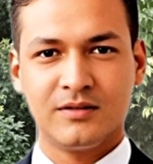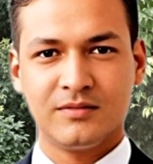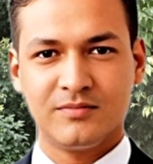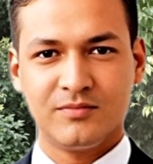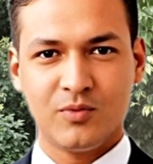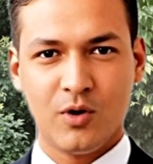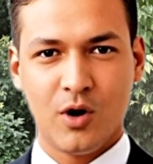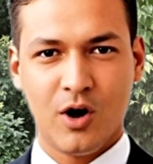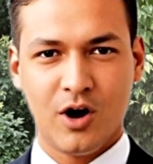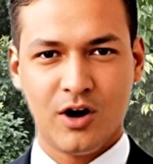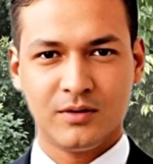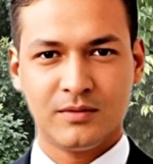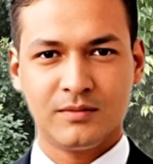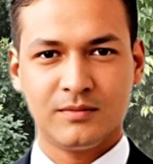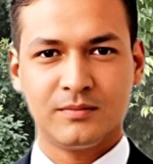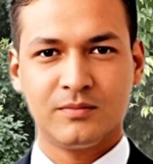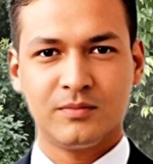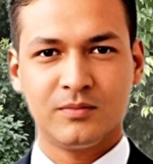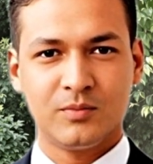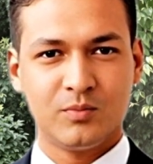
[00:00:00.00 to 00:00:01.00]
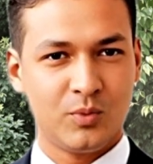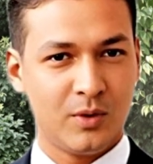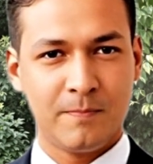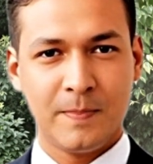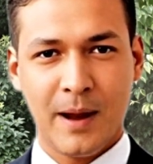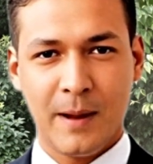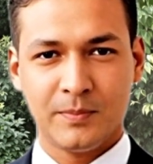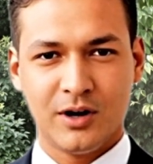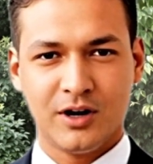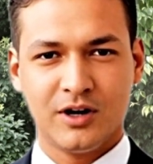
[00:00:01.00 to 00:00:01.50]
4.
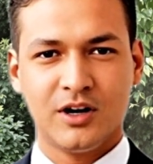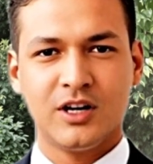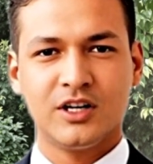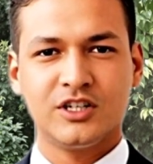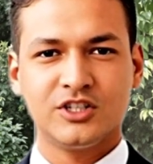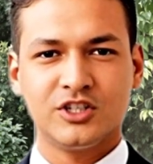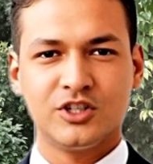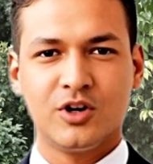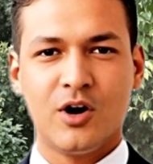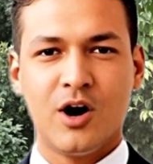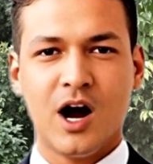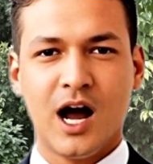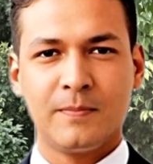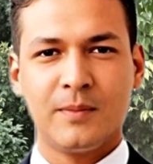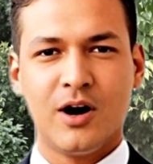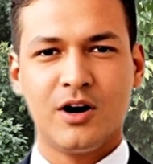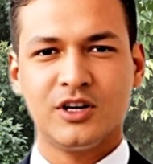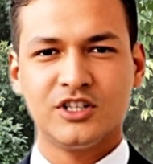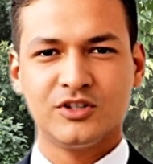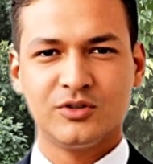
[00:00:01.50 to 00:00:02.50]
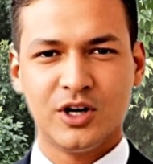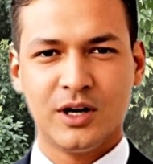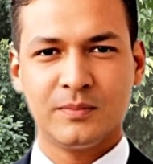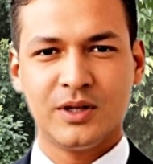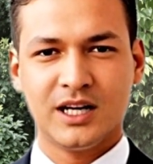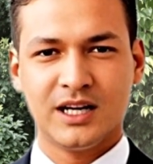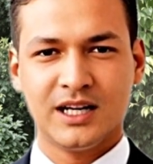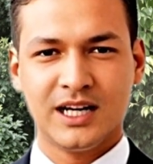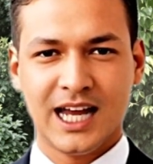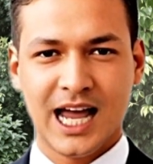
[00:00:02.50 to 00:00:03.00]
Remember,
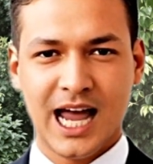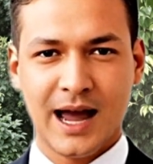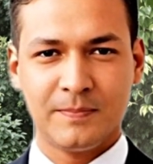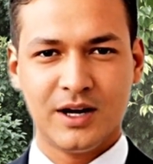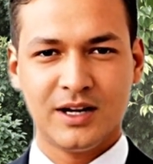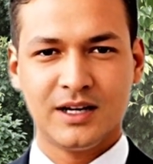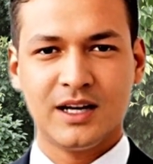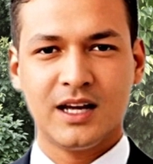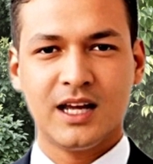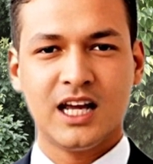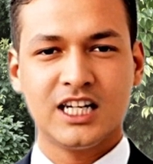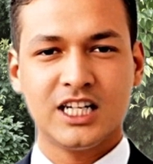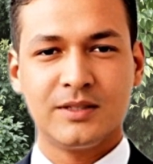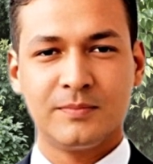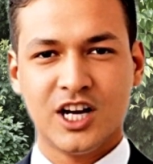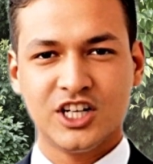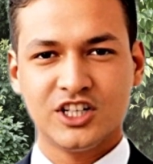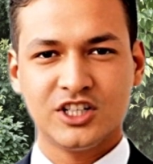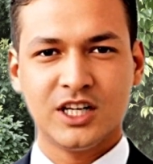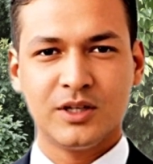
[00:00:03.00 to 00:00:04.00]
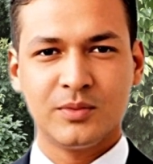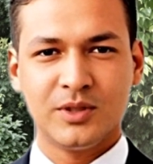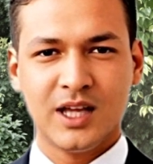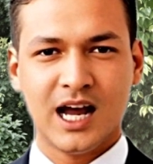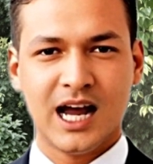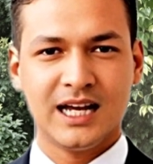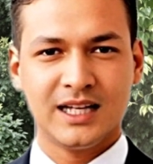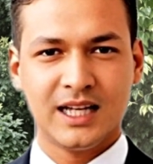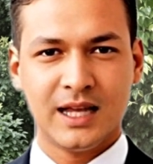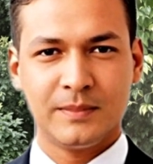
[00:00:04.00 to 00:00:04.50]
pseudohyponatremia can happen, especially with
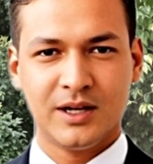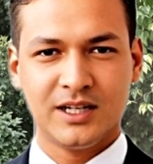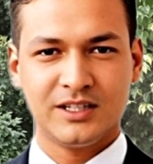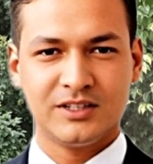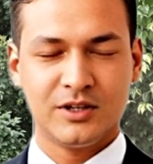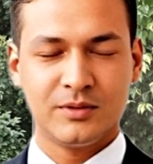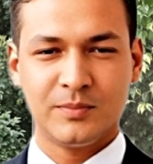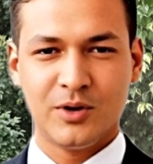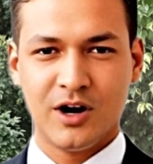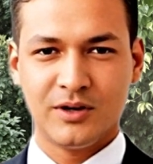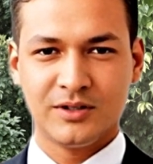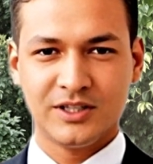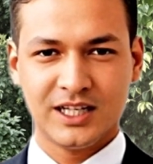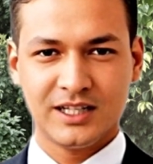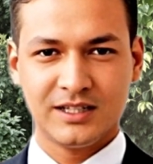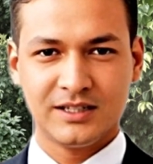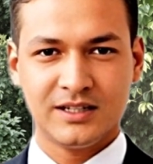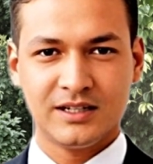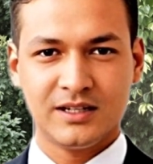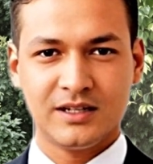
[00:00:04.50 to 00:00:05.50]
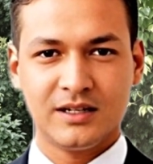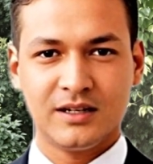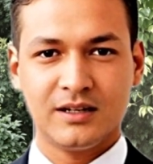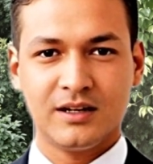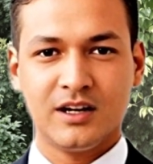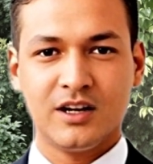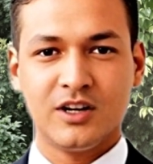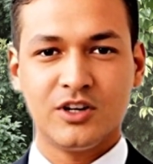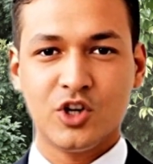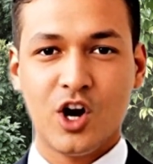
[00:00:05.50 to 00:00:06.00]
high lipids or proteins.
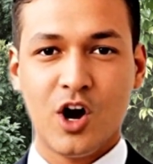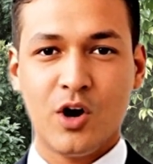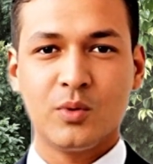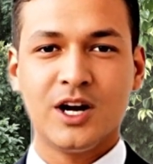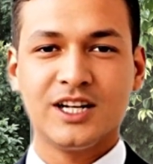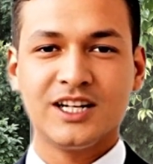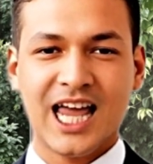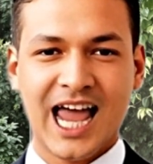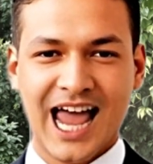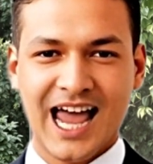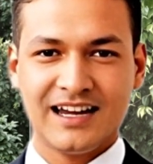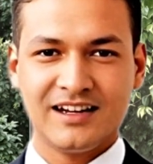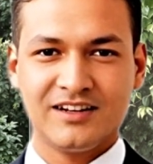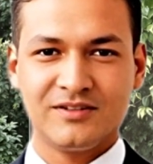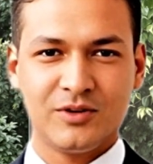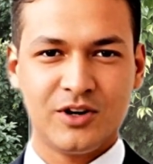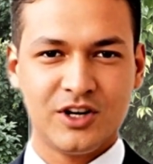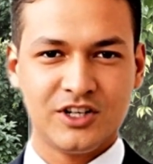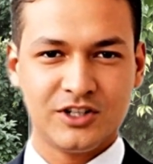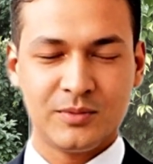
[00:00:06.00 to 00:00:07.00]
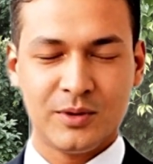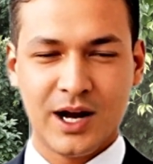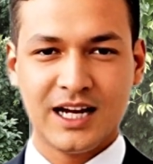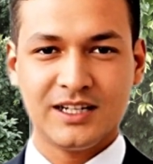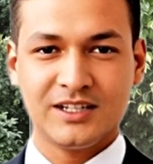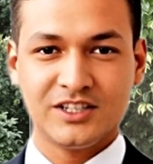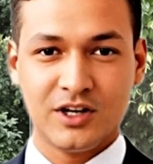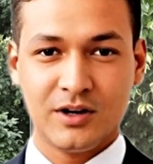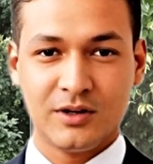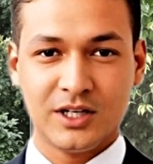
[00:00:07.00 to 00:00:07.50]
Know when to ask for a direct
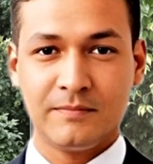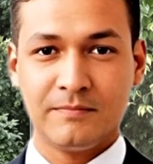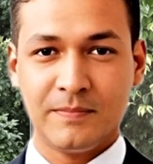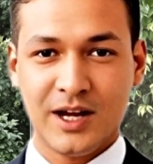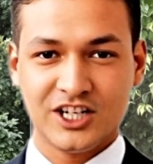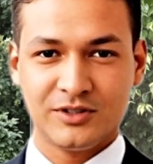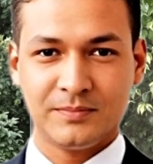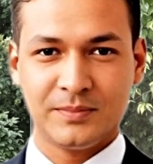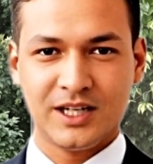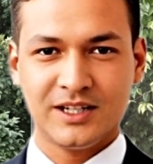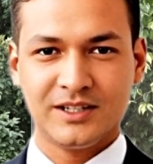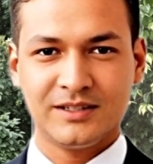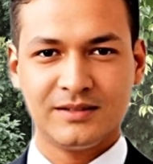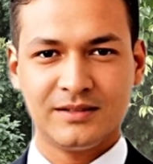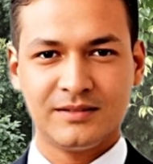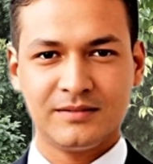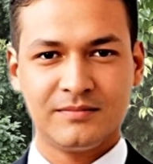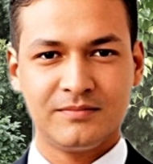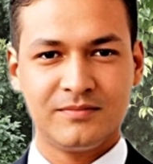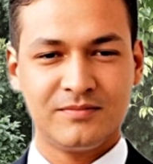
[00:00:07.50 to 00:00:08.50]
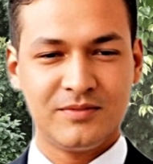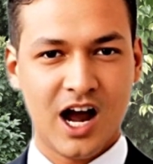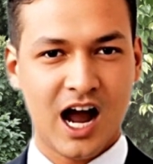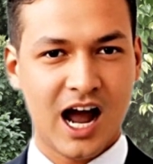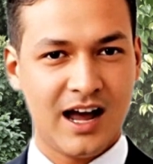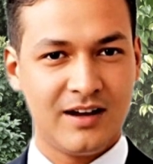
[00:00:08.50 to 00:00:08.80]
sodium measurement. 5.